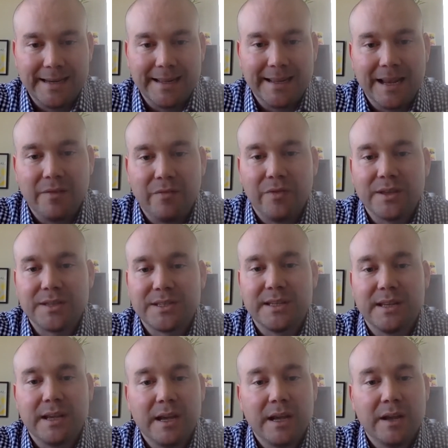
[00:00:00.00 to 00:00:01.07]
Again,
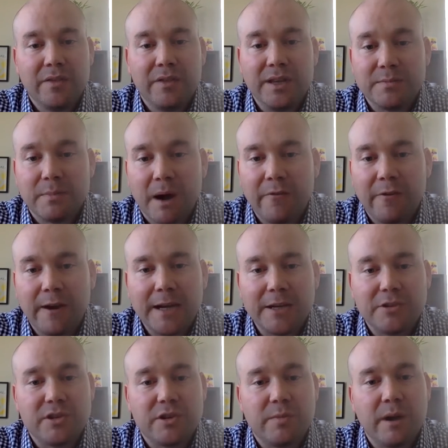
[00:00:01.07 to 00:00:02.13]
these modifications
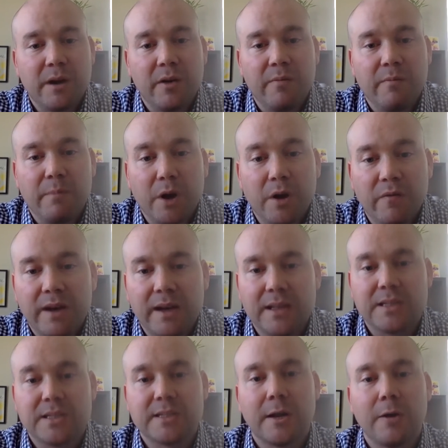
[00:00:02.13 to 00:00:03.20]
are motivated
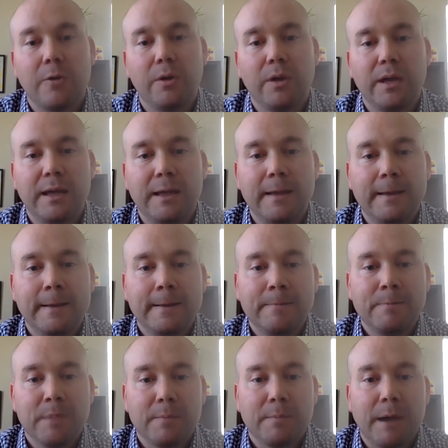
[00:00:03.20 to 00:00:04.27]
solely
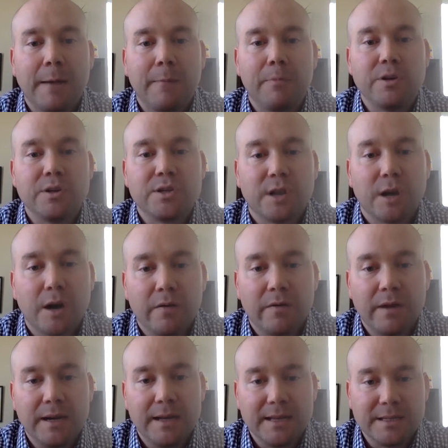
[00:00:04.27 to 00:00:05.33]
by
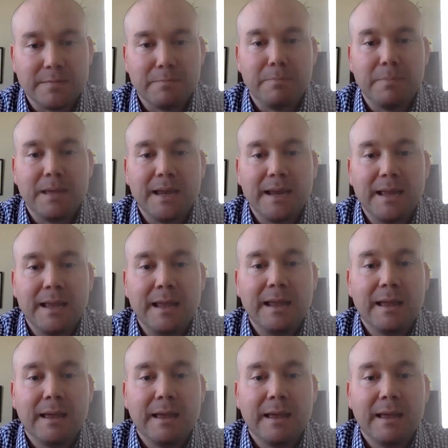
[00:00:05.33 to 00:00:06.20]
preserving as many